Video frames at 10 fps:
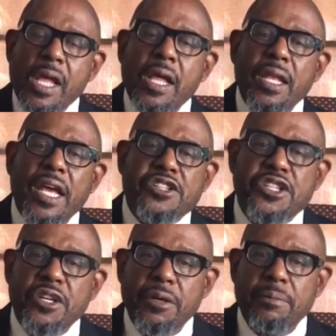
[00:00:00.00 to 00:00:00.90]
Last
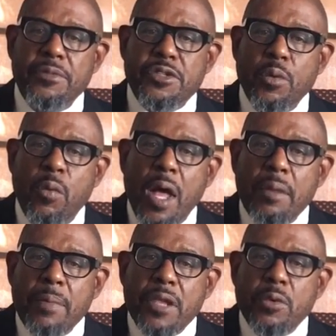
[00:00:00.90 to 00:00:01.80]
year, Mr. Juan
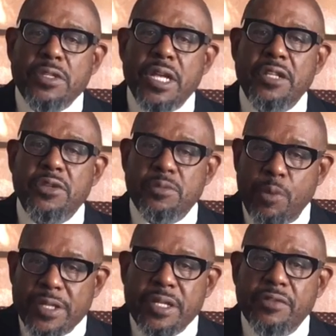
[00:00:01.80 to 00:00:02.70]
Manuel Santos,
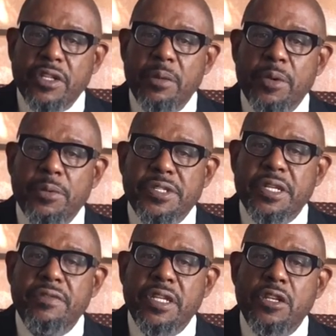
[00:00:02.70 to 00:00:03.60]
President of Colombia,
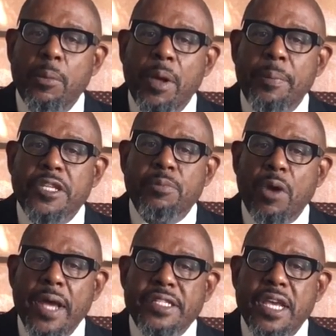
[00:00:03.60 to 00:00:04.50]
received the Nobel Peace
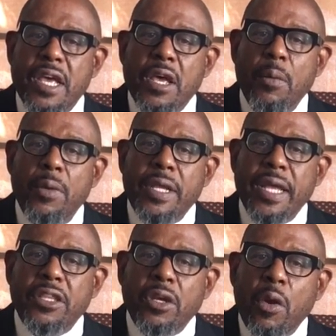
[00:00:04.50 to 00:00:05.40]
Prize when he had
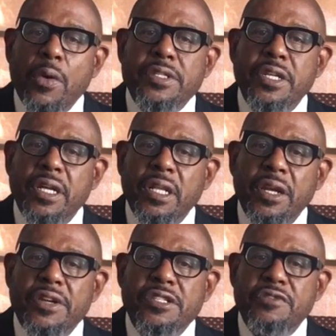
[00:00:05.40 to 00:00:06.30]
the courage to declare
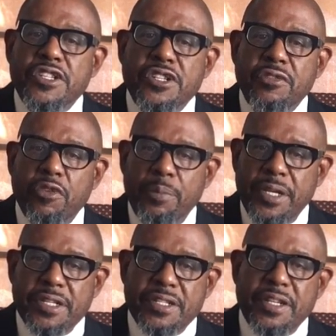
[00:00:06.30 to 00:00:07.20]
his vision for
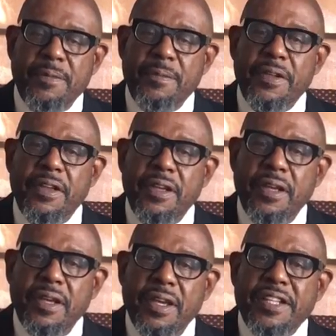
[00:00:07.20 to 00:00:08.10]
peace.
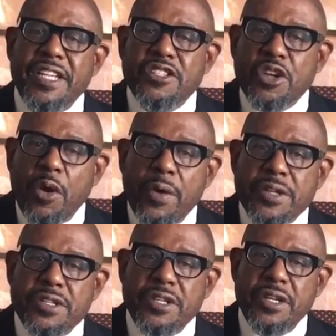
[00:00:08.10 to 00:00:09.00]
It takes
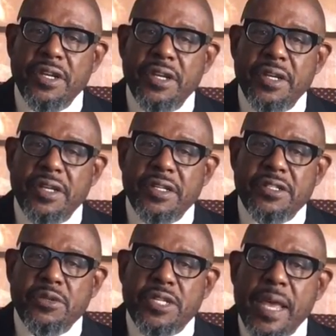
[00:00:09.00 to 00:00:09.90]
courage to
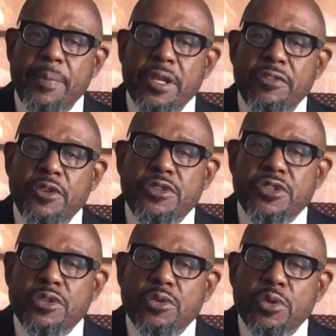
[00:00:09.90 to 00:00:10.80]
champion a future
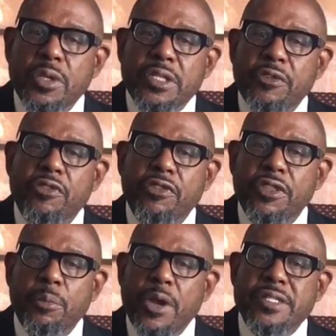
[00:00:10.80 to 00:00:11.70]
so truly different from the
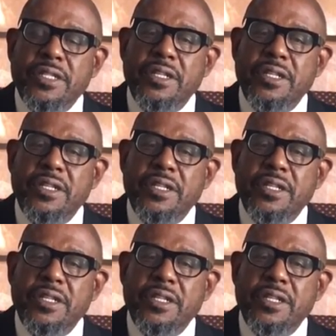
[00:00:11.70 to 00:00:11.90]
present.